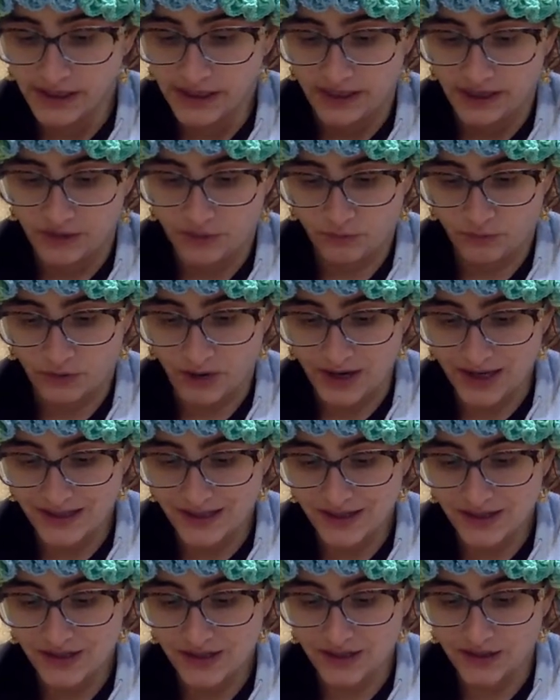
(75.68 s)
If
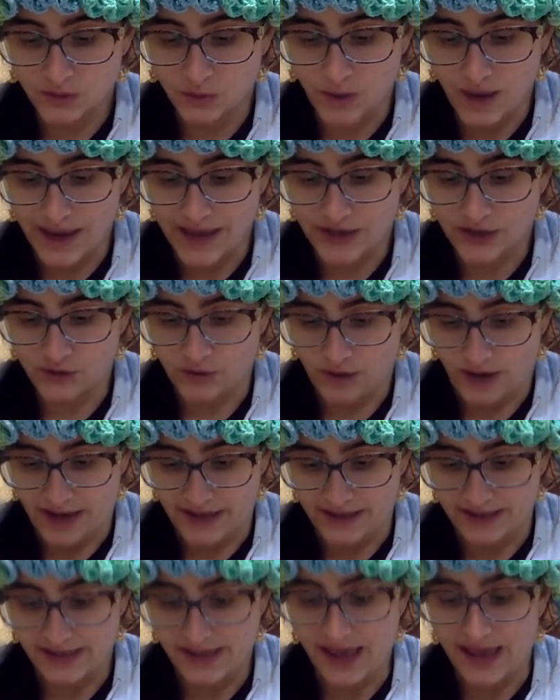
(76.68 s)
prices and wage
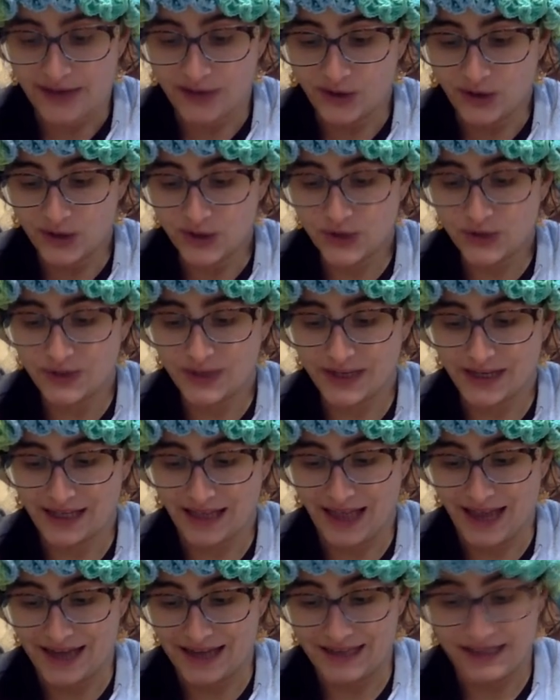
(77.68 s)
rates had also
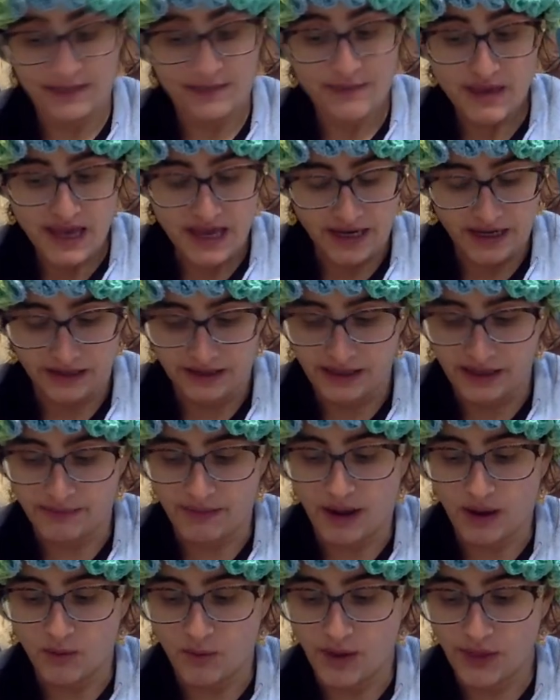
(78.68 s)
declined immediately
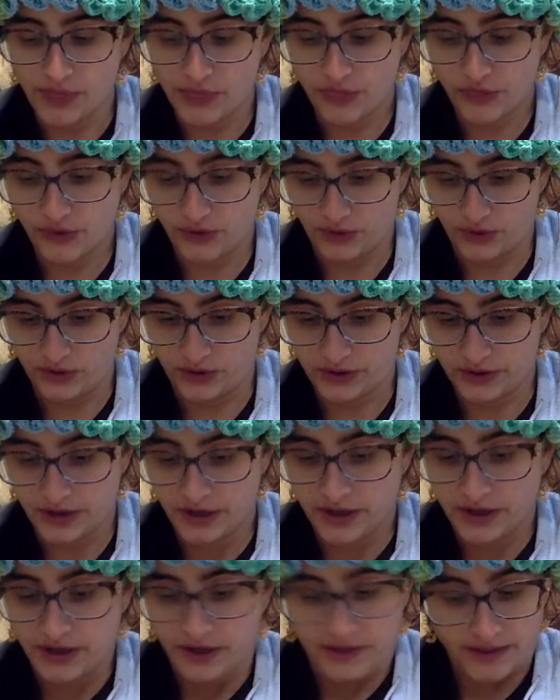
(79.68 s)
by one-third,
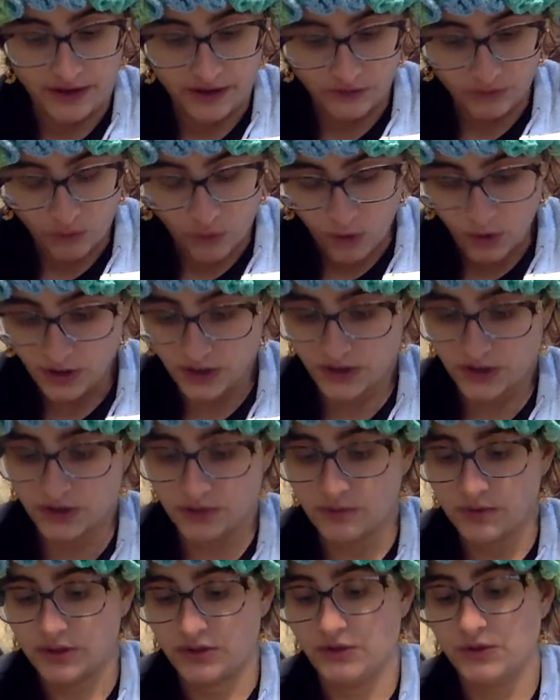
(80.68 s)
then of course
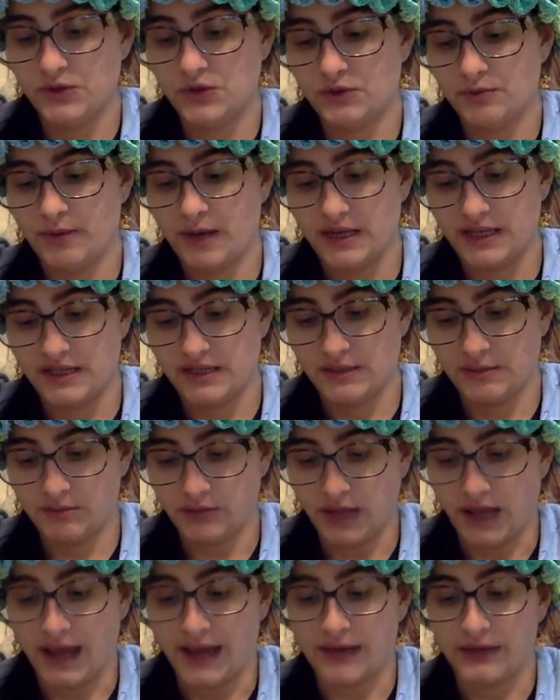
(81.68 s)
the reduced money
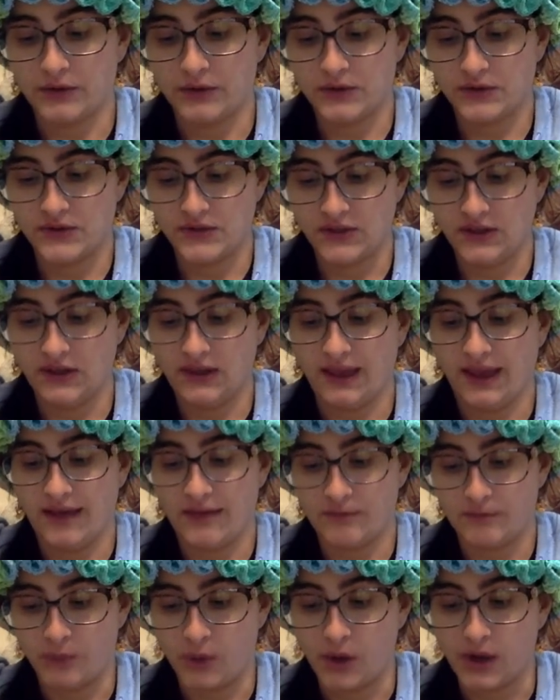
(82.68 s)
supply could still
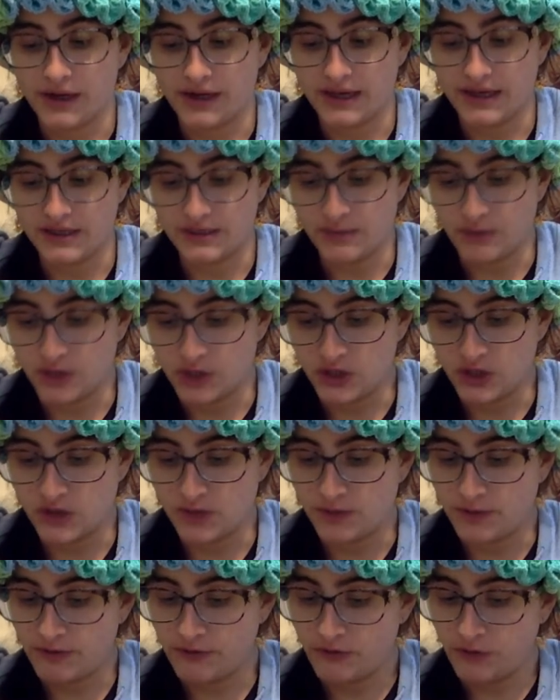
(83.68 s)
have bought as much as
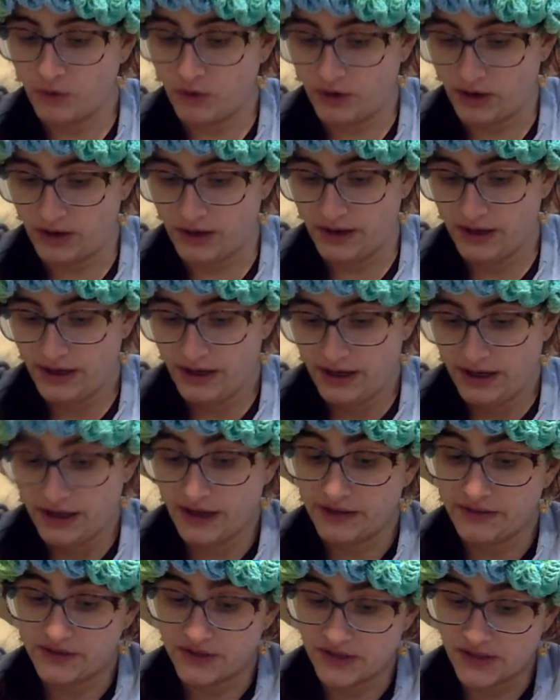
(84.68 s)
before,
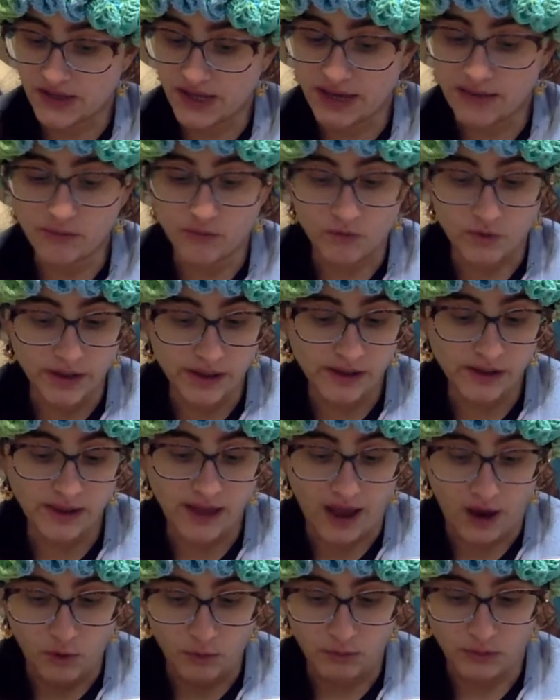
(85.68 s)
and the same real
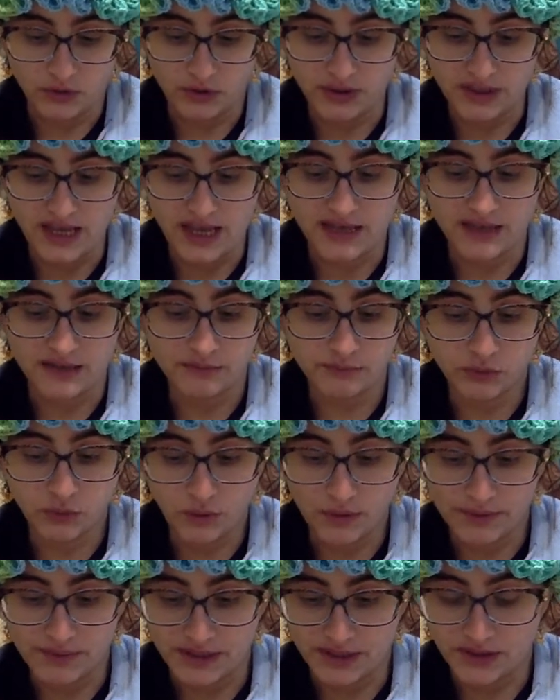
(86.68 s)
output and
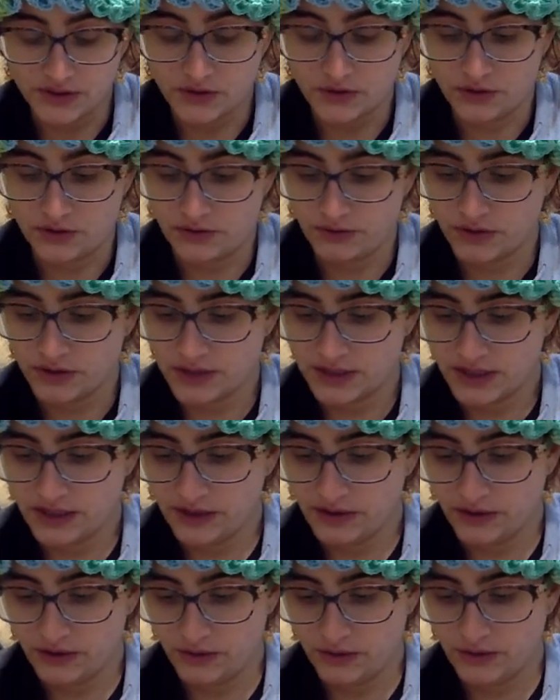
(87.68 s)
employment could have
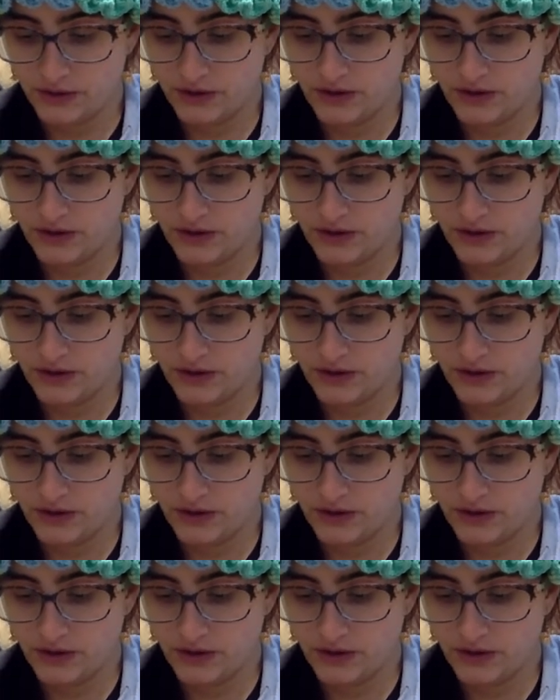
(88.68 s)
continued.